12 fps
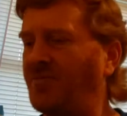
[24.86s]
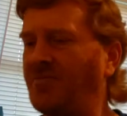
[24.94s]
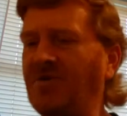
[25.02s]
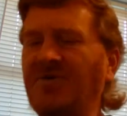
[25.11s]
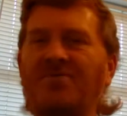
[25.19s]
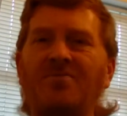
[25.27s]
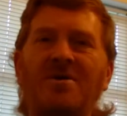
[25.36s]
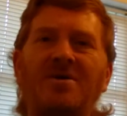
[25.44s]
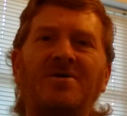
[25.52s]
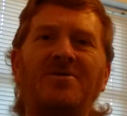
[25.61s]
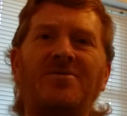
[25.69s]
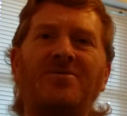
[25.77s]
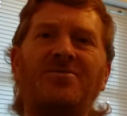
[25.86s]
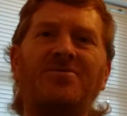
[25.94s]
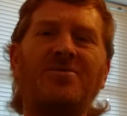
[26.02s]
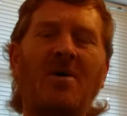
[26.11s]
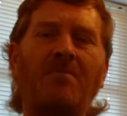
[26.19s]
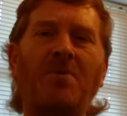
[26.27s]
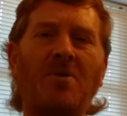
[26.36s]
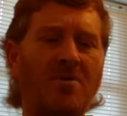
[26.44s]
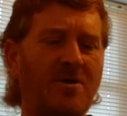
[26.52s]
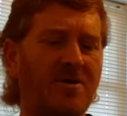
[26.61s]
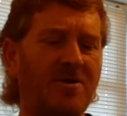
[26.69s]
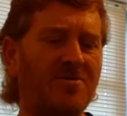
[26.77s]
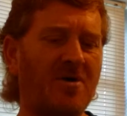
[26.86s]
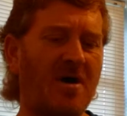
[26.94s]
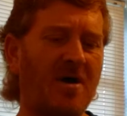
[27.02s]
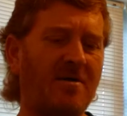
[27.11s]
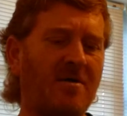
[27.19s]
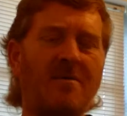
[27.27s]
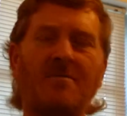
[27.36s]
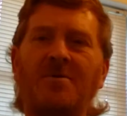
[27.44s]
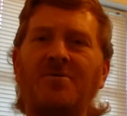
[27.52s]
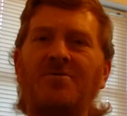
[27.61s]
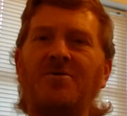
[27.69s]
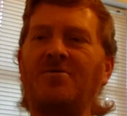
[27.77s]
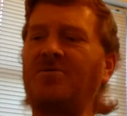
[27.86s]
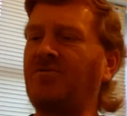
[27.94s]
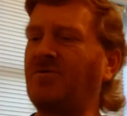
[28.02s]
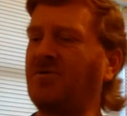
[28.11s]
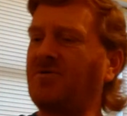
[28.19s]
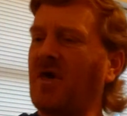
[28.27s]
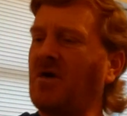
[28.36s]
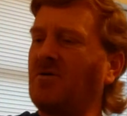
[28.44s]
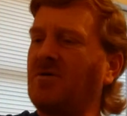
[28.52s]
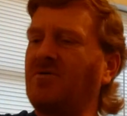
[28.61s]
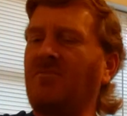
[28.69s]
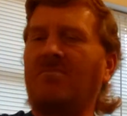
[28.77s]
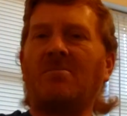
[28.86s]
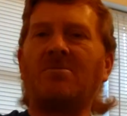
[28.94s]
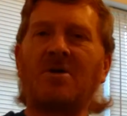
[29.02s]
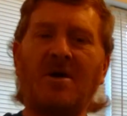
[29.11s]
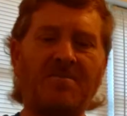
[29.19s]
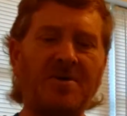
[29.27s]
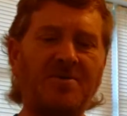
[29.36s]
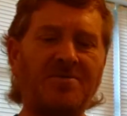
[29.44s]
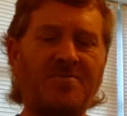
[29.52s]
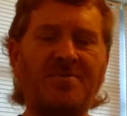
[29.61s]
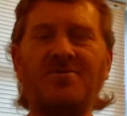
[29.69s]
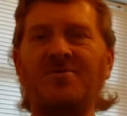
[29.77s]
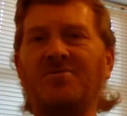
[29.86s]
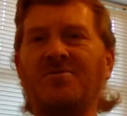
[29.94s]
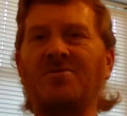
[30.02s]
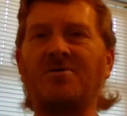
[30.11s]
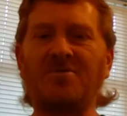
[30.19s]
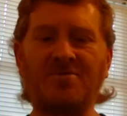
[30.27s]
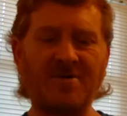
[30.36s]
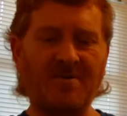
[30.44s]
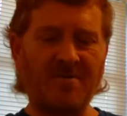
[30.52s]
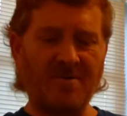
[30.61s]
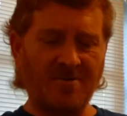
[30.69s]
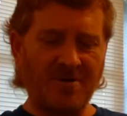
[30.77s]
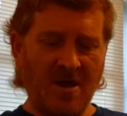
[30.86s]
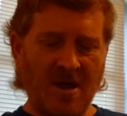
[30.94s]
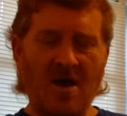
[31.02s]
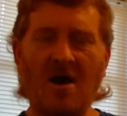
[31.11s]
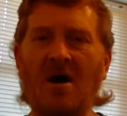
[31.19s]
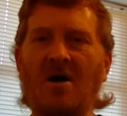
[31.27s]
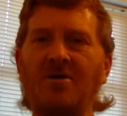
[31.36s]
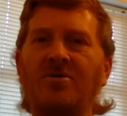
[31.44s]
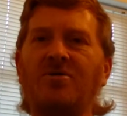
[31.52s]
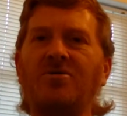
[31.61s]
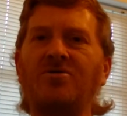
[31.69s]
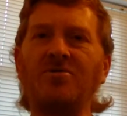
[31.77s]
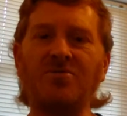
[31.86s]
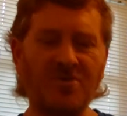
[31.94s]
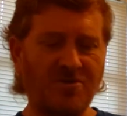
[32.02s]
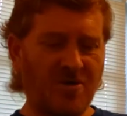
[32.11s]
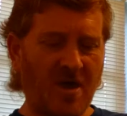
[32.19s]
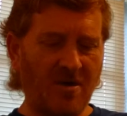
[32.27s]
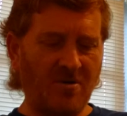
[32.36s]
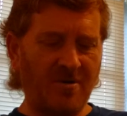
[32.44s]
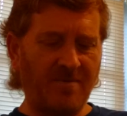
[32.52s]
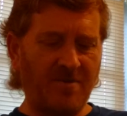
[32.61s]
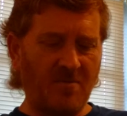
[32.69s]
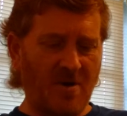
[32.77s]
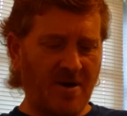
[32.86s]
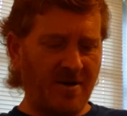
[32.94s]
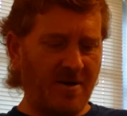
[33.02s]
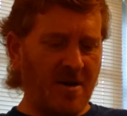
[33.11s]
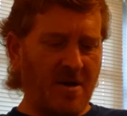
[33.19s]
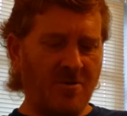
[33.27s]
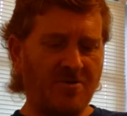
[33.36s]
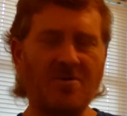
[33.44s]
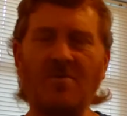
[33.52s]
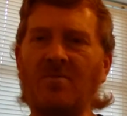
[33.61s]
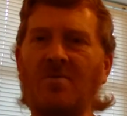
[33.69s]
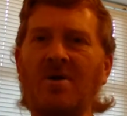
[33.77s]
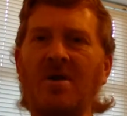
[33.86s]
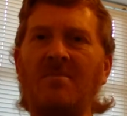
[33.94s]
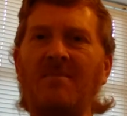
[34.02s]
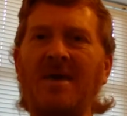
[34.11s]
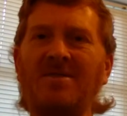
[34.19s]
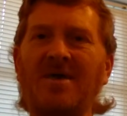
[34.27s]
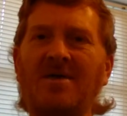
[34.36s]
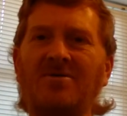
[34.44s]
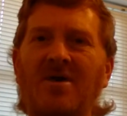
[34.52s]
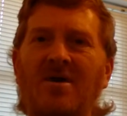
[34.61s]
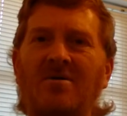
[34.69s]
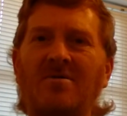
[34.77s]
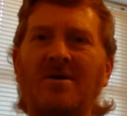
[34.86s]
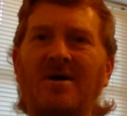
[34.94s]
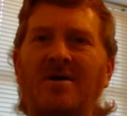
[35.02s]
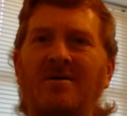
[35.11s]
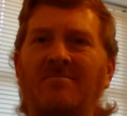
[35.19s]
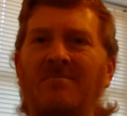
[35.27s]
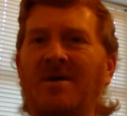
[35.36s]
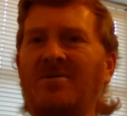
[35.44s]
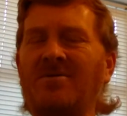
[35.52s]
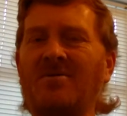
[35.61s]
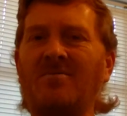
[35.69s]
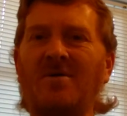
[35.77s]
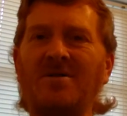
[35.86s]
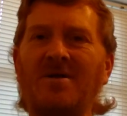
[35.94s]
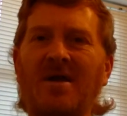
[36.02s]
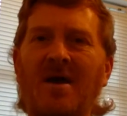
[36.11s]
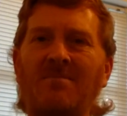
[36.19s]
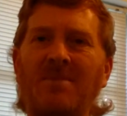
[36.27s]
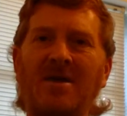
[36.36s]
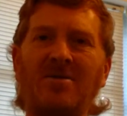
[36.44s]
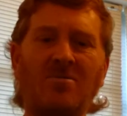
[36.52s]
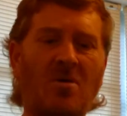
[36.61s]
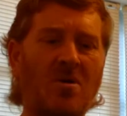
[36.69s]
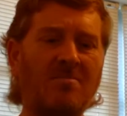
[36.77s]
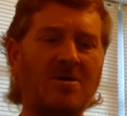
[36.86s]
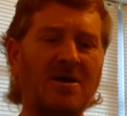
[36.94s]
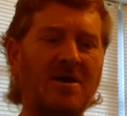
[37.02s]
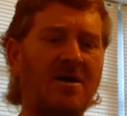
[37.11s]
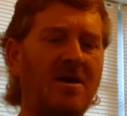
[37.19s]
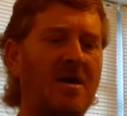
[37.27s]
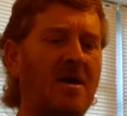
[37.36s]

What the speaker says: This one is simple in design versus the tail of the Bubble Guppies, which is a little different. You could use the tail if you wanted. So we're going to make that tail and make the one that I make normally.